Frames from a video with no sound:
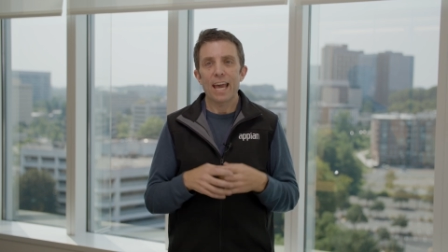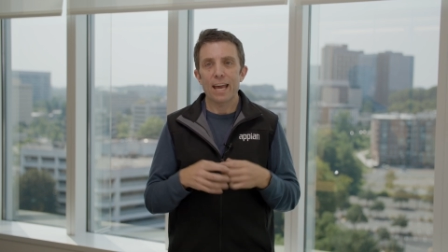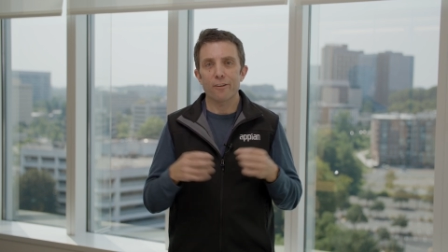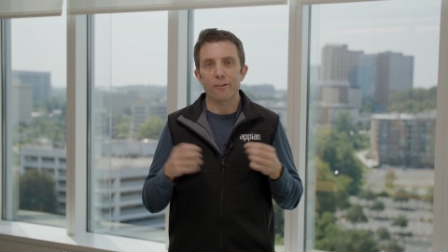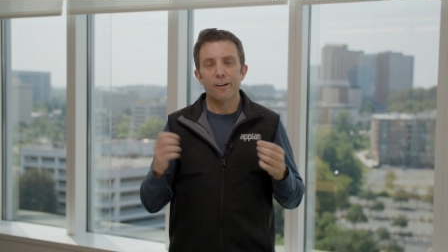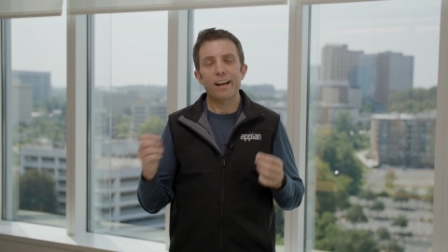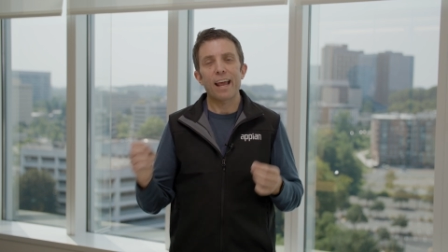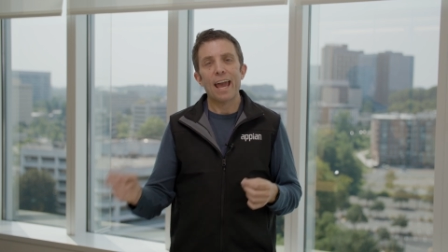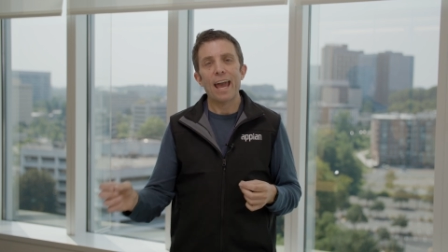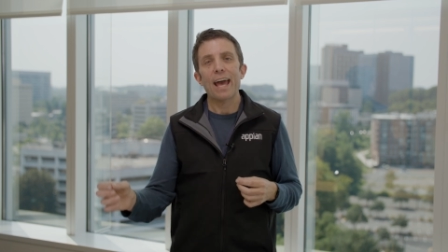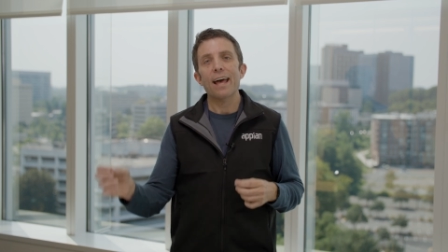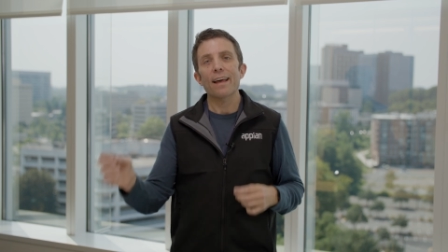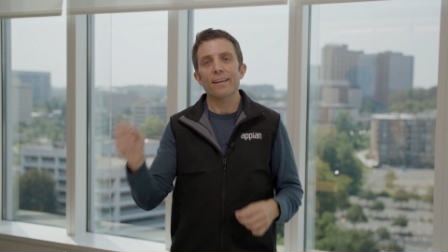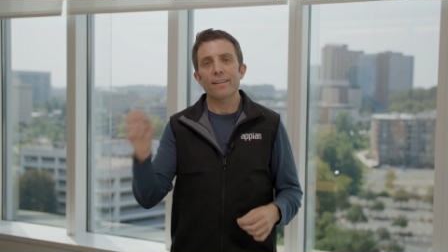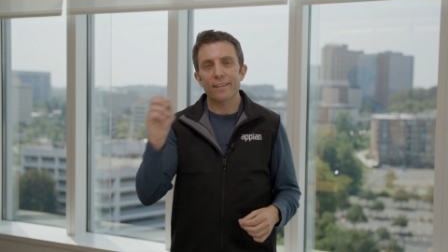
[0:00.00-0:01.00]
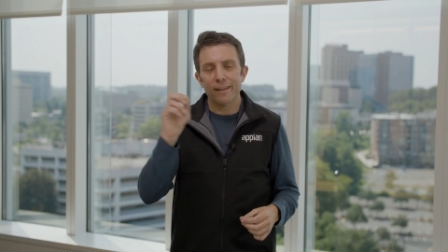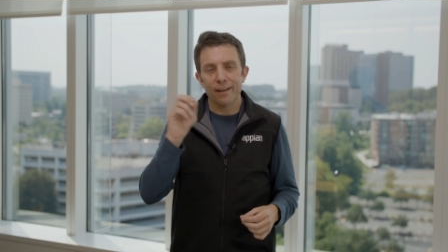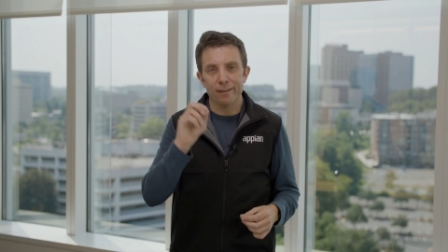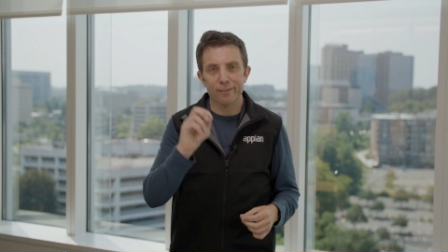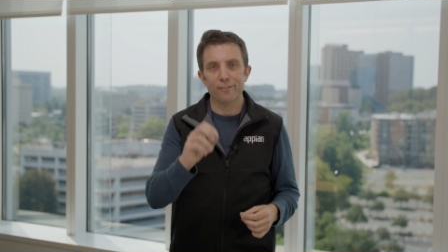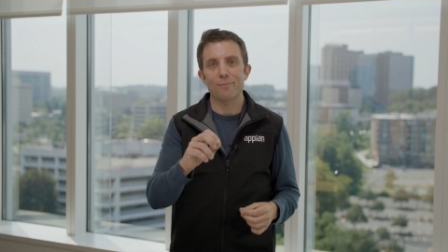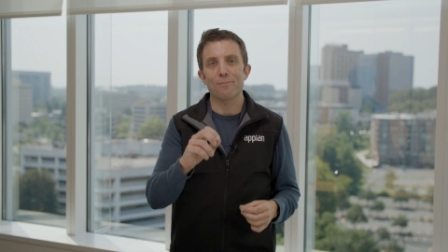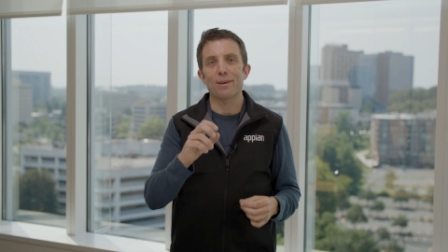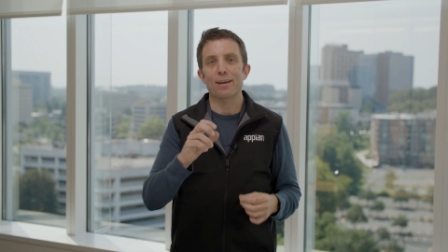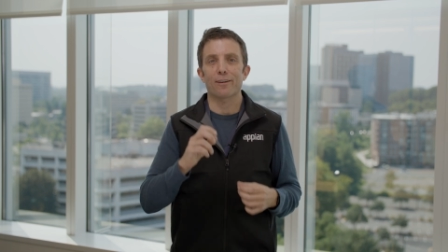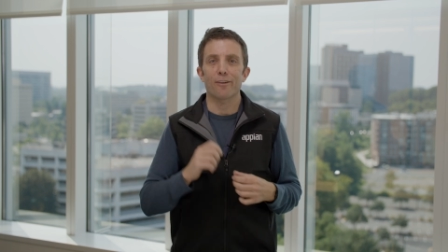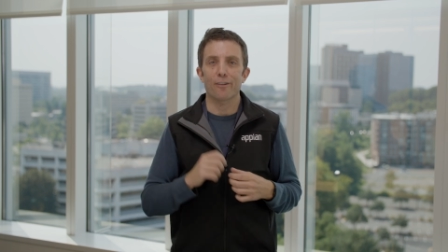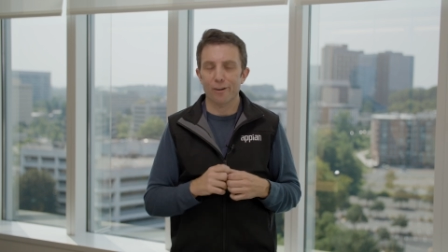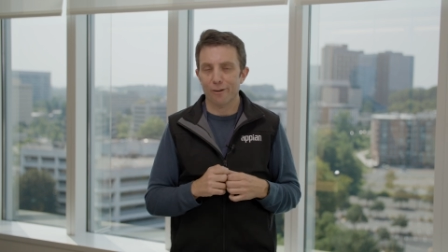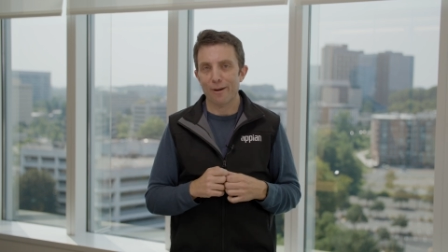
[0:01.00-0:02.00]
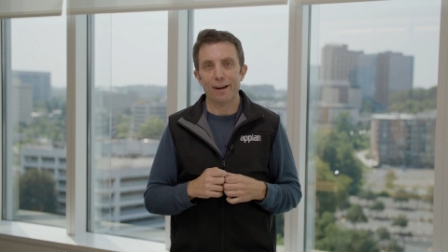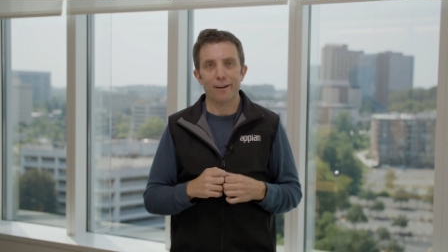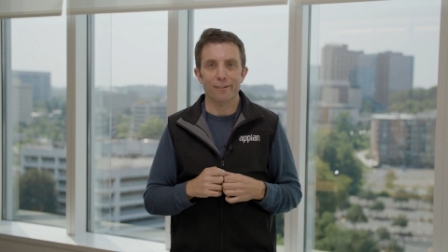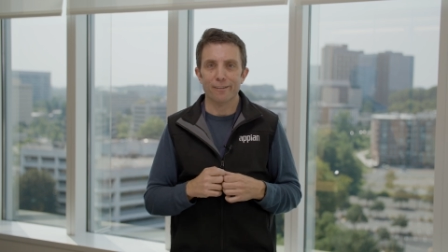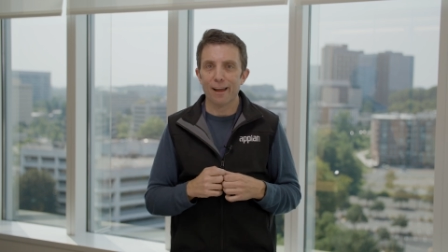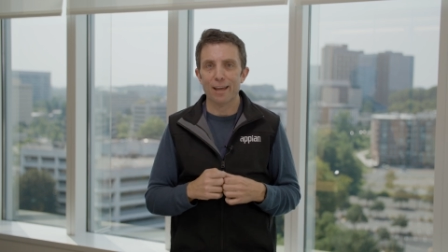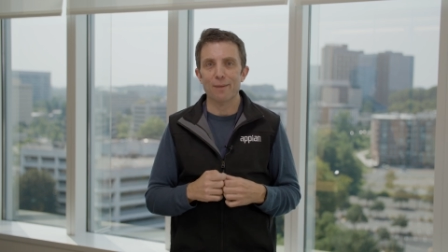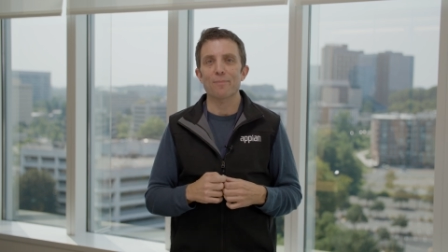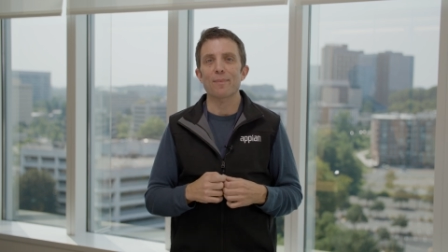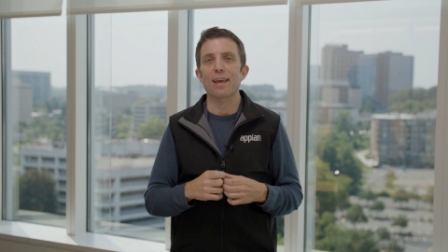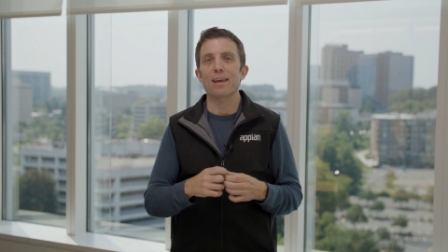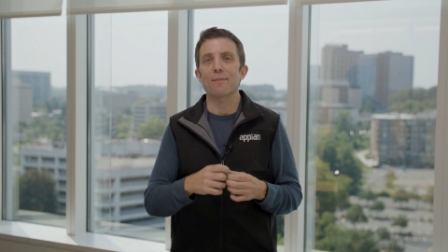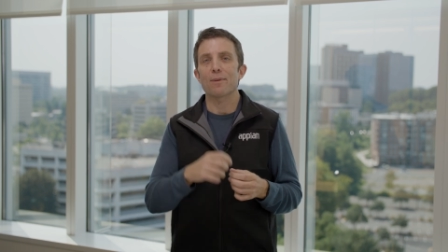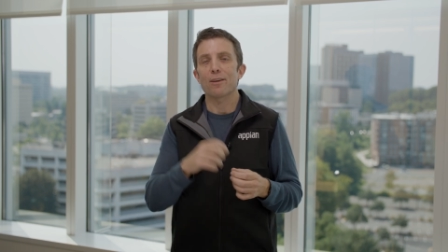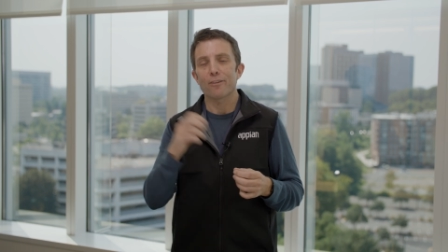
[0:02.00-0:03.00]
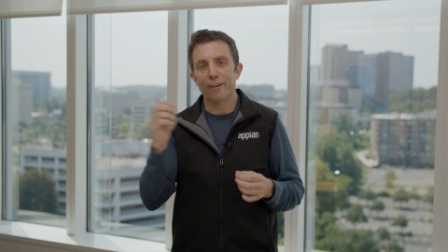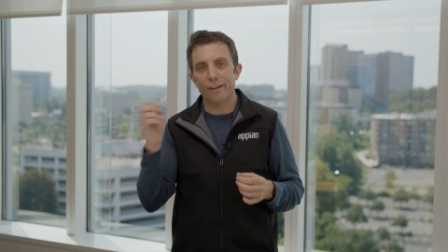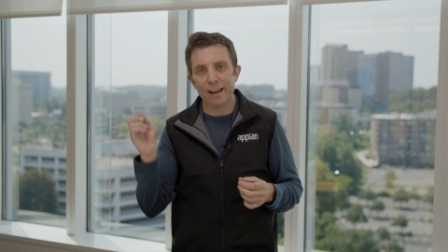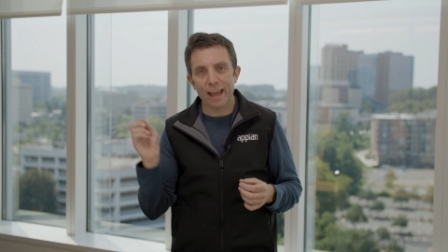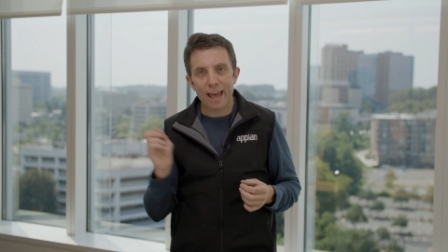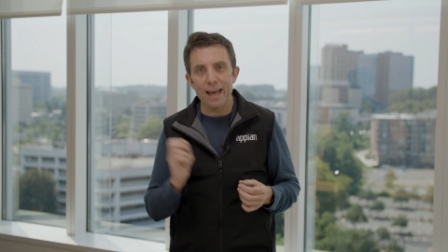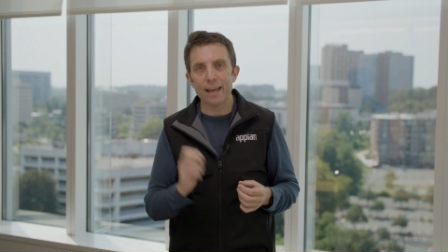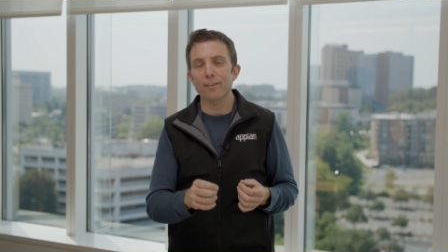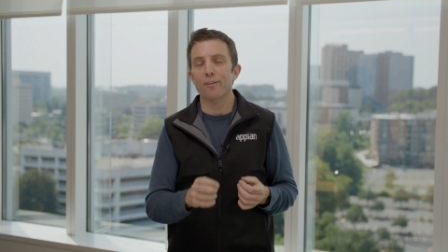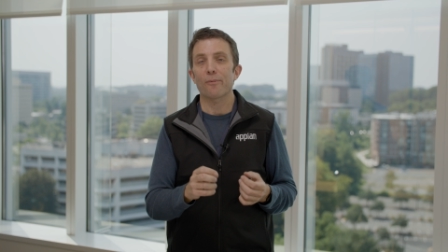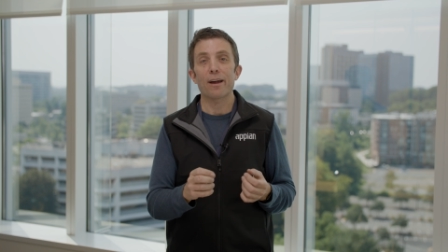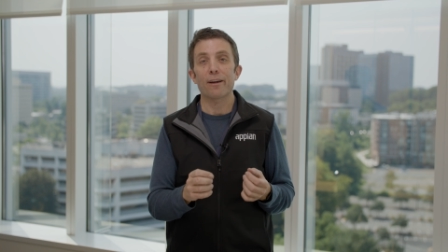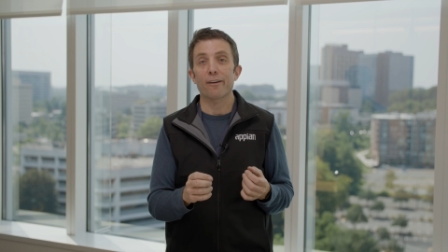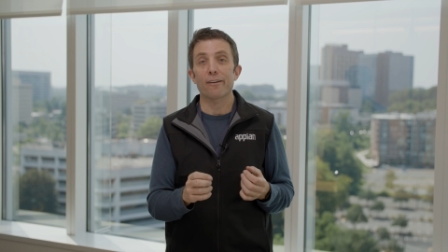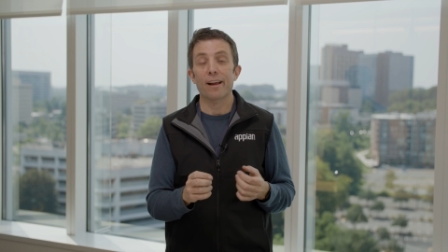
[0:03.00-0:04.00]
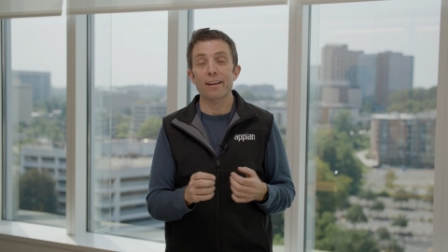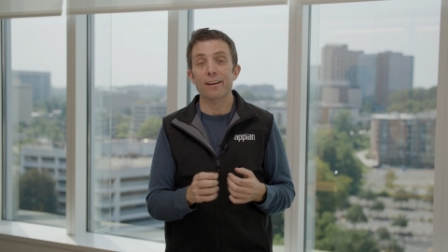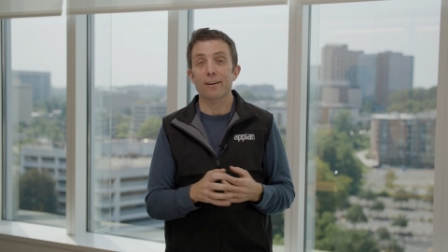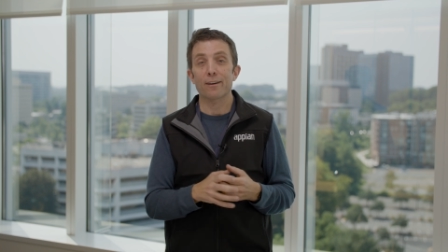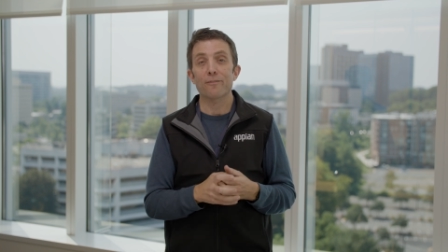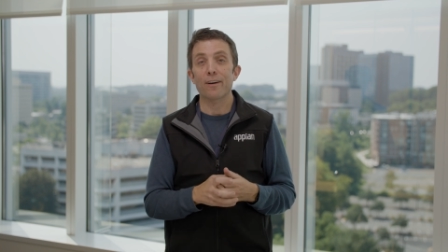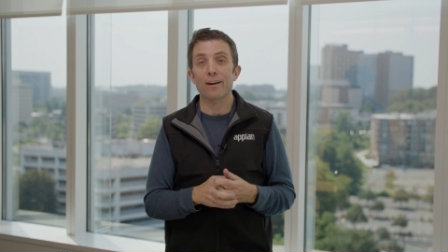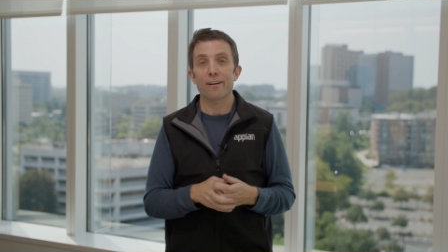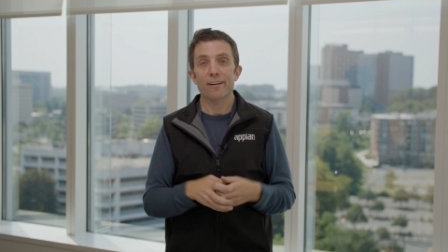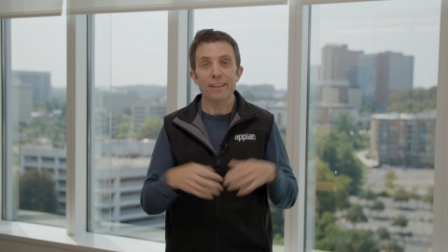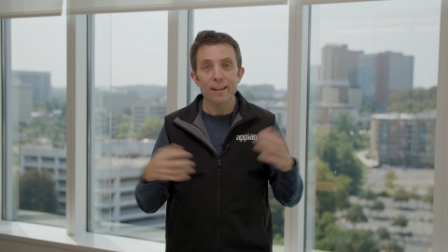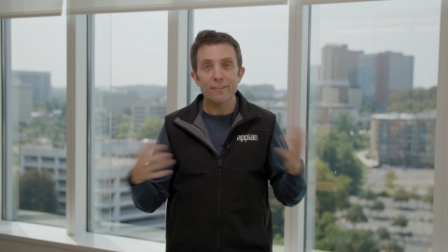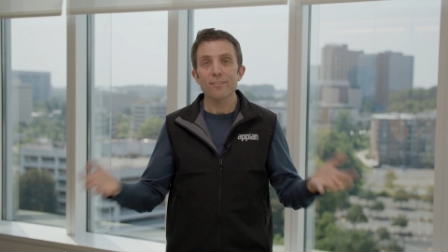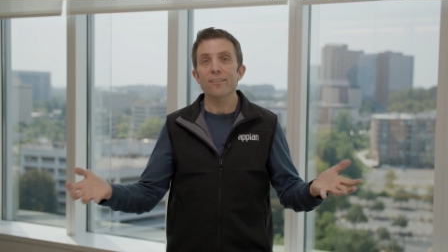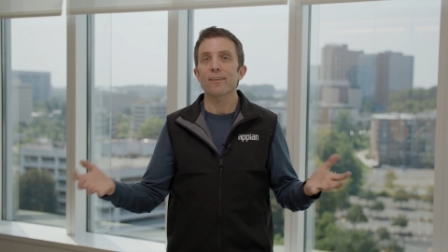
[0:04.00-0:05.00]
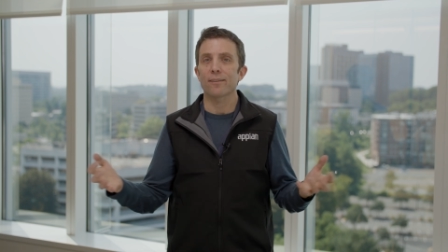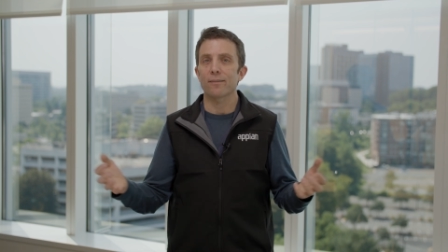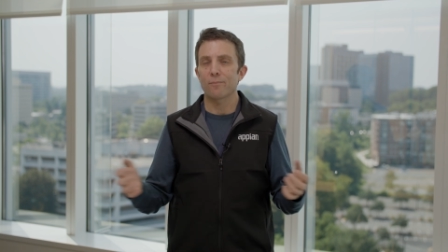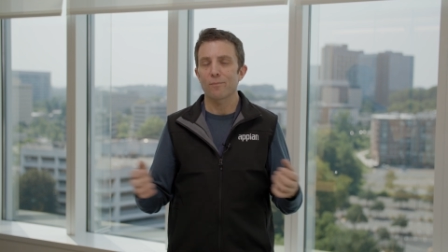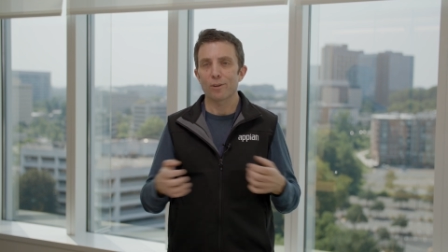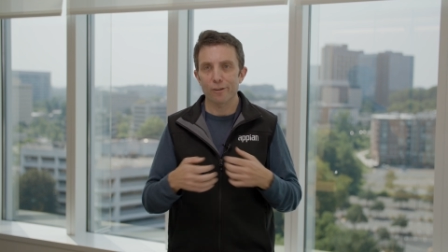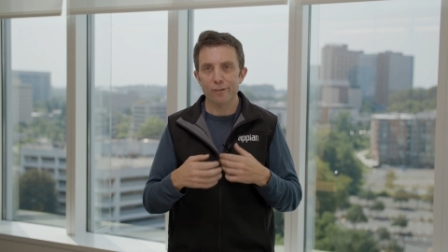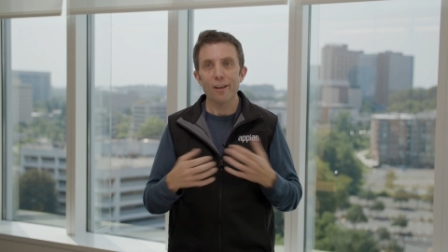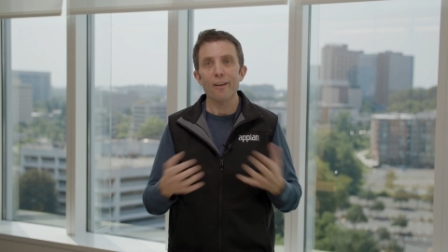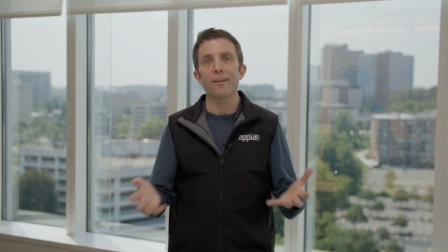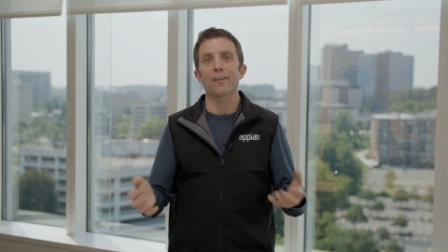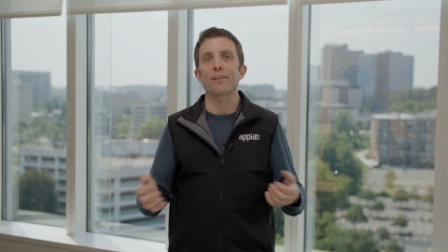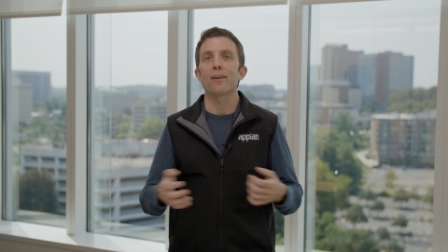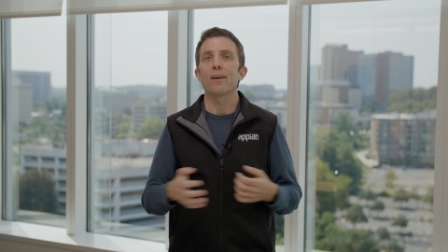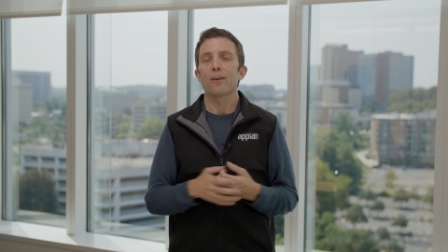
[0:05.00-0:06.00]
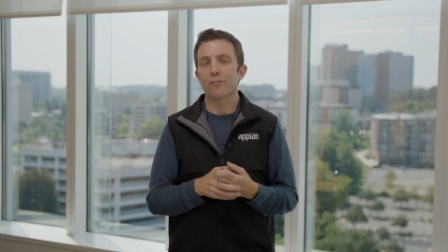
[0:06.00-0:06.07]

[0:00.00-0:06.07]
and you're going to add in the custom picker, your record type name, you're going to add the record identifier, and that's it. You're done.